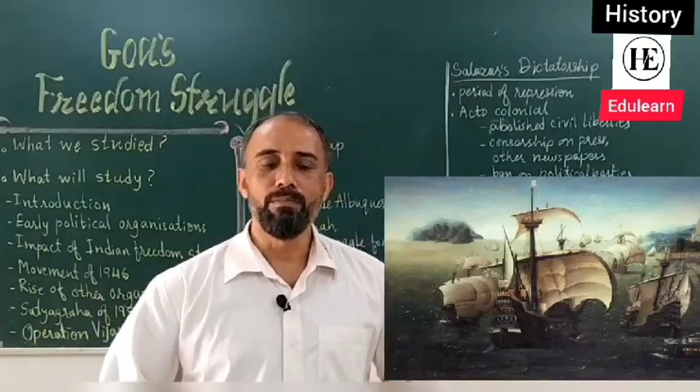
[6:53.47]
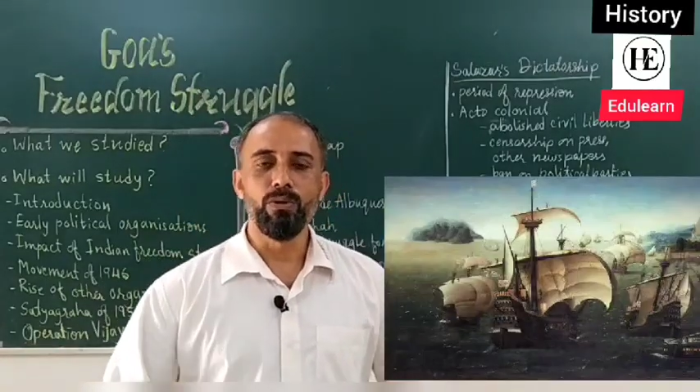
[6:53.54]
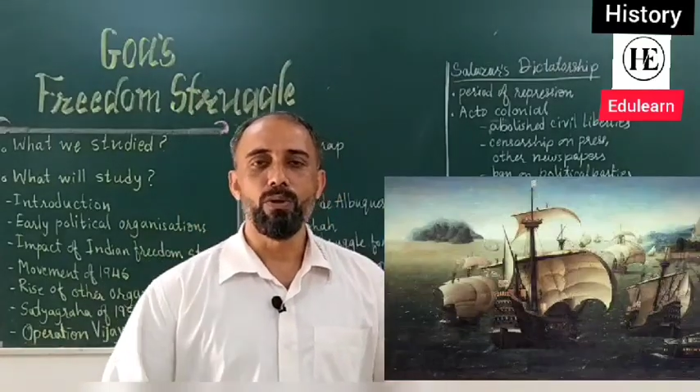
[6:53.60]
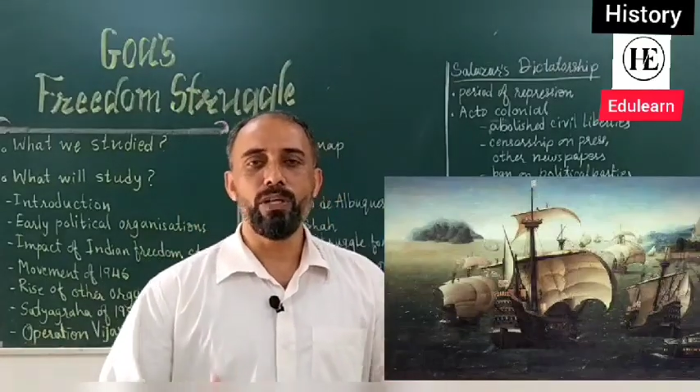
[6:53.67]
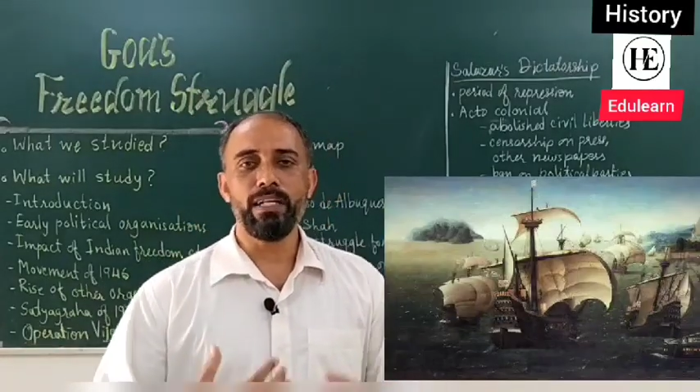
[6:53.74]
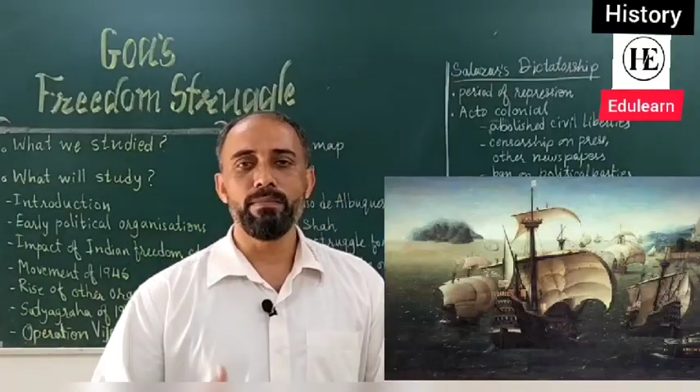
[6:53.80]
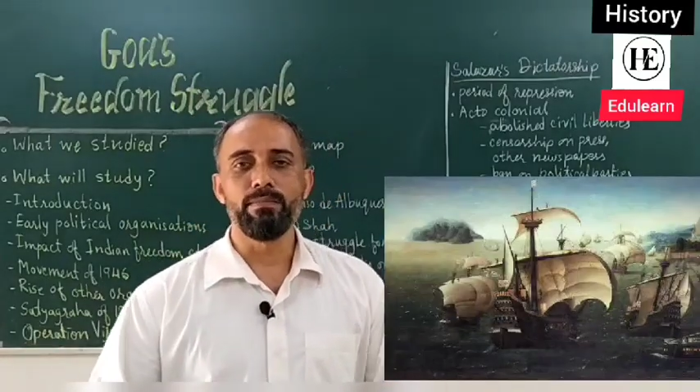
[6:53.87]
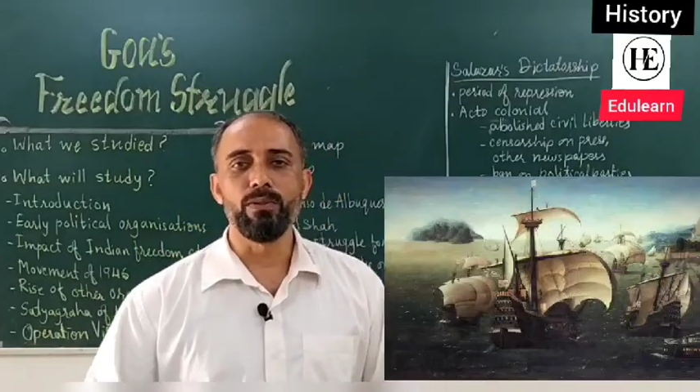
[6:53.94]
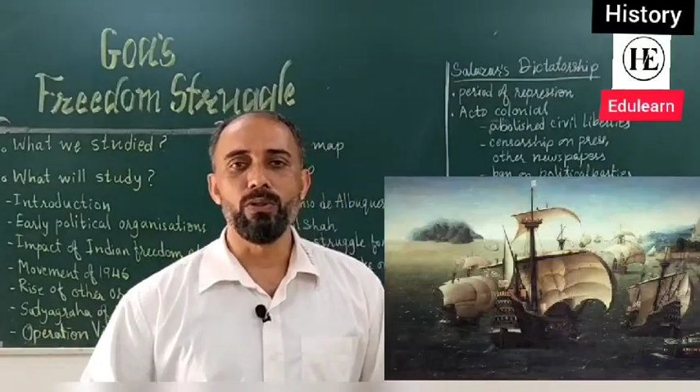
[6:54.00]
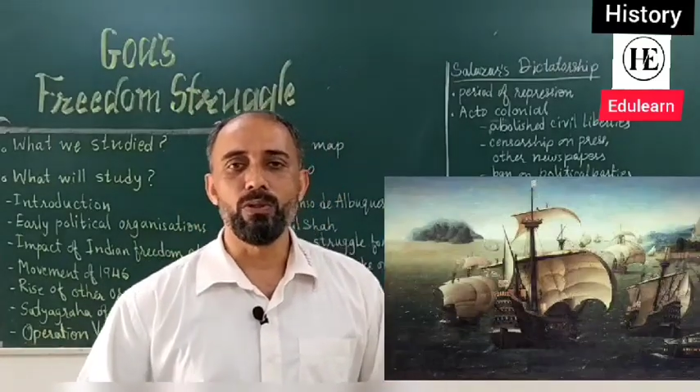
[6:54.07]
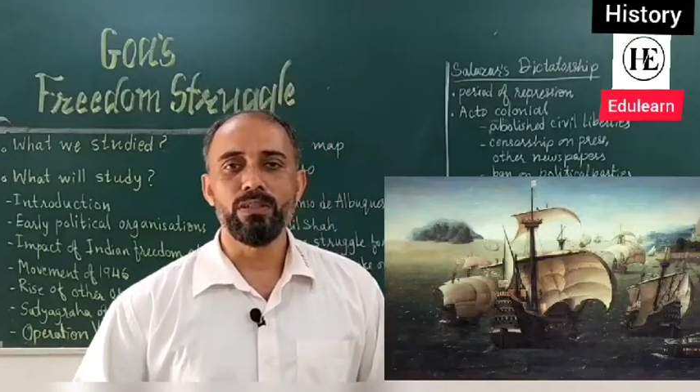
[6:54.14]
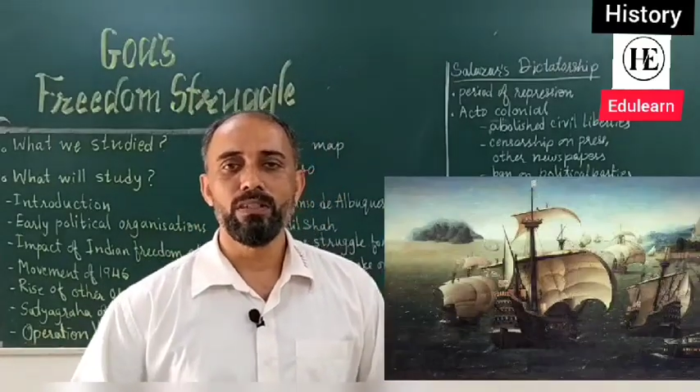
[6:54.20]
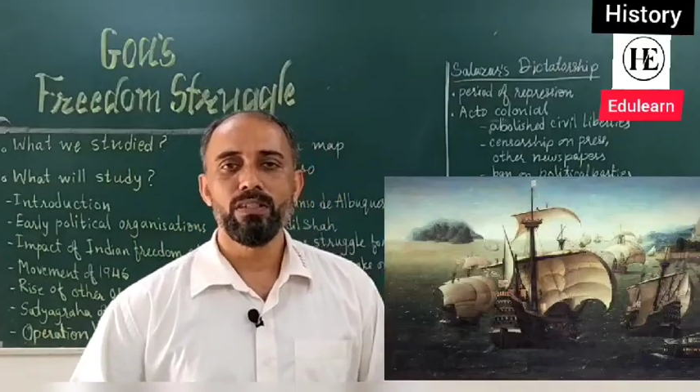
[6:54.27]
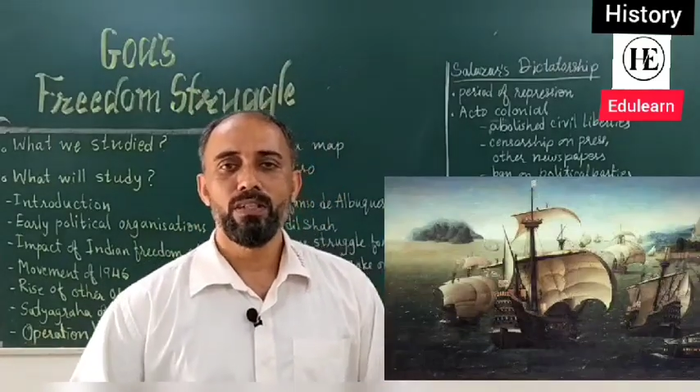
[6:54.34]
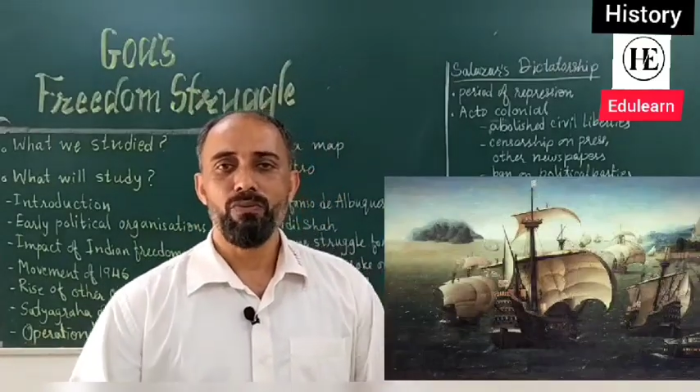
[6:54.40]
more and
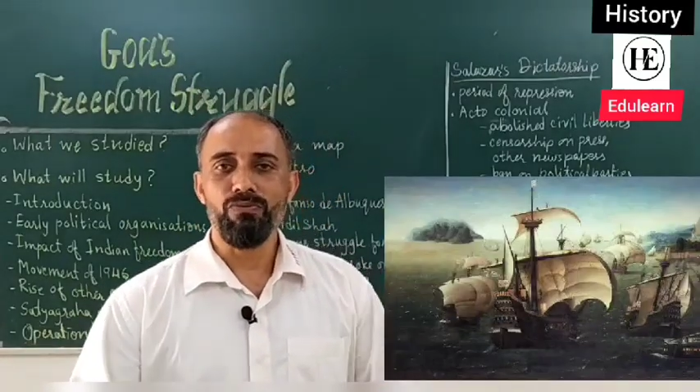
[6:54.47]
more